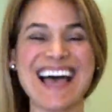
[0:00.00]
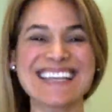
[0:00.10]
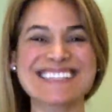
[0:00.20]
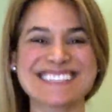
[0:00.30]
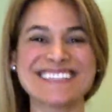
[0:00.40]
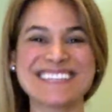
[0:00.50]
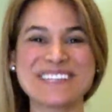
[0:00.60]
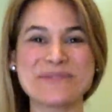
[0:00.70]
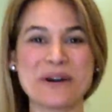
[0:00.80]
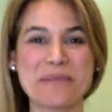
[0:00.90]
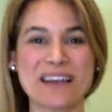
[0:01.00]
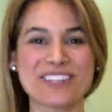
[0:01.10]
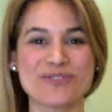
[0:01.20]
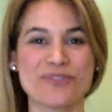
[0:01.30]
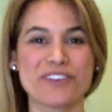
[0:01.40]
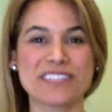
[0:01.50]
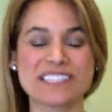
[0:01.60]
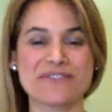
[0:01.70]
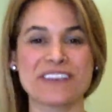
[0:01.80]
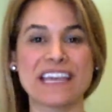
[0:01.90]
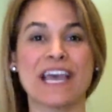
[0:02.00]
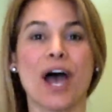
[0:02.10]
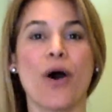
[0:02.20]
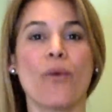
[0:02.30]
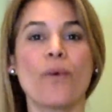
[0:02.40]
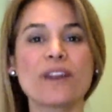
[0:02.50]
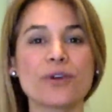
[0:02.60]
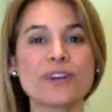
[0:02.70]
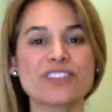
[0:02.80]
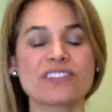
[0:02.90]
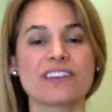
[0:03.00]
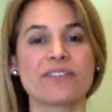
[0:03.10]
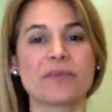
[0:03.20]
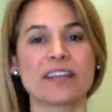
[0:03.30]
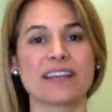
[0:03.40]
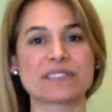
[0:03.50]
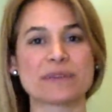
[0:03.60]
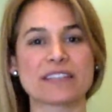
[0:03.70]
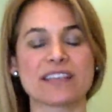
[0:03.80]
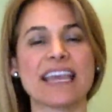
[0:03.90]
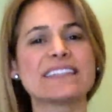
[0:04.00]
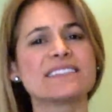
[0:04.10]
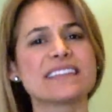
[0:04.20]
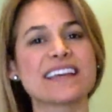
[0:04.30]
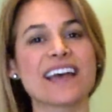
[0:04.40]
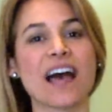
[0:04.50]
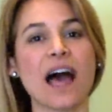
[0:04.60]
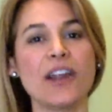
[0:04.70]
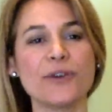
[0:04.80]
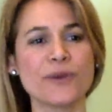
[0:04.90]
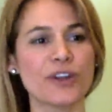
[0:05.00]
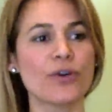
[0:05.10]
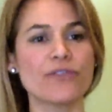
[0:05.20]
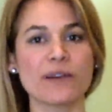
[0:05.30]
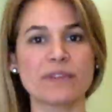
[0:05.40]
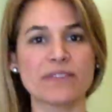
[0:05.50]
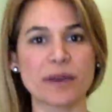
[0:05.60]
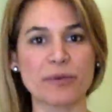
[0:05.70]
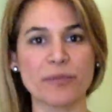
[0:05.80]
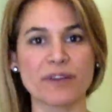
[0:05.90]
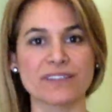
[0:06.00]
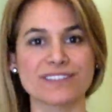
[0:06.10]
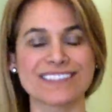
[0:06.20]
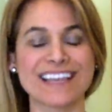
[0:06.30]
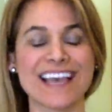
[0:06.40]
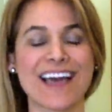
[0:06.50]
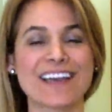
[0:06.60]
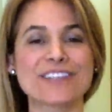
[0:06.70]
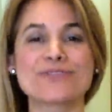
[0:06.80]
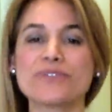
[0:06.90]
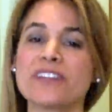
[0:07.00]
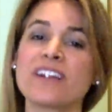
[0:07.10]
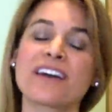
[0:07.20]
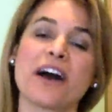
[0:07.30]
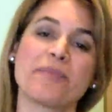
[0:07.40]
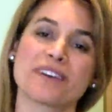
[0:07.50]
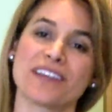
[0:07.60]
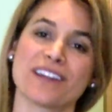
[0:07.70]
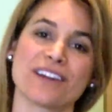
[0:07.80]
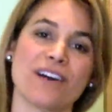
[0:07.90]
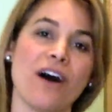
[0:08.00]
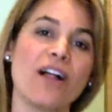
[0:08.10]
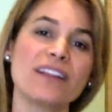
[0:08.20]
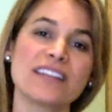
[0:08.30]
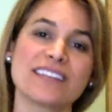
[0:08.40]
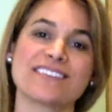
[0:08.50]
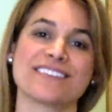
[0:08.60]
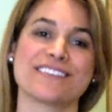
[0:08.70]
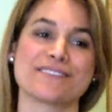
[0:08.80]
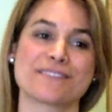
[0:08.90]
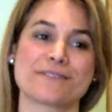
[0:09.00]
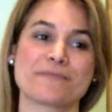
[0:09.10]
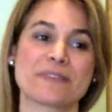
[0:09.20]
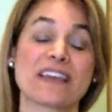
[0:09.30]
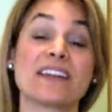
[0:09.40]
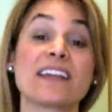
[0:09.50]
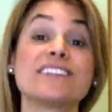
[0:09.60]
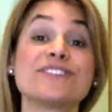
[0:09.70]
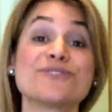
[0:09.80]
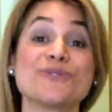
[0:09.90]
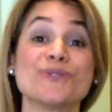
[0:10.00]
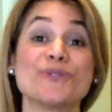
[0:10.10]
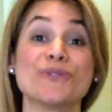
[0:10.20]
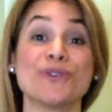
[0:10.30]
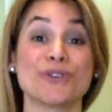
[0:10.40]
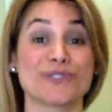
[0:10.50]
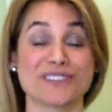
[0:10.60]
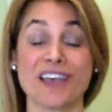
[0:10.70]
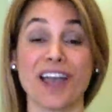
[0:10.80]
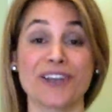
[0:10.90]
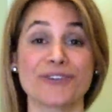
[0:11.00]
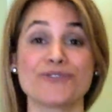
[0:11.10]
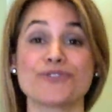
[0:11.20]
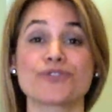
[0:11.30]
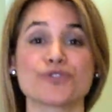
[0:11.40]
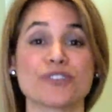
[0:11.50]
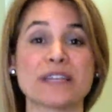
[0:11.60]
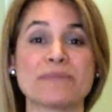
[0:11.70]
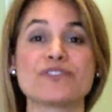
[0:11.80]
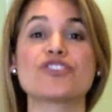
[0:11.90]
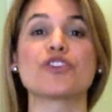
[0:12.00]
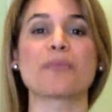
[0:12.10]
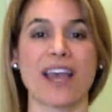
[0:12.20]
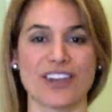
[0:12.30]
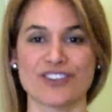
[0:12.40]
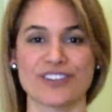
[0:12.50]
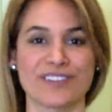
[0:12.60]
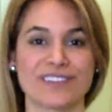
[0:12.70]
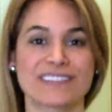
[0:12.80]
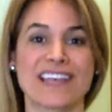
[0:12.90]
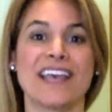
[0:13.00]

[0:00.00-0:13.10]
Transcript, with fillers: Hi, it's Delina welcome back to Reveal TV. One question that everybody asks me is, hey Delina, how do you know if I'm living my purpose? It's really not complicated. All it is is connecting to your desires, your dreams, your passion.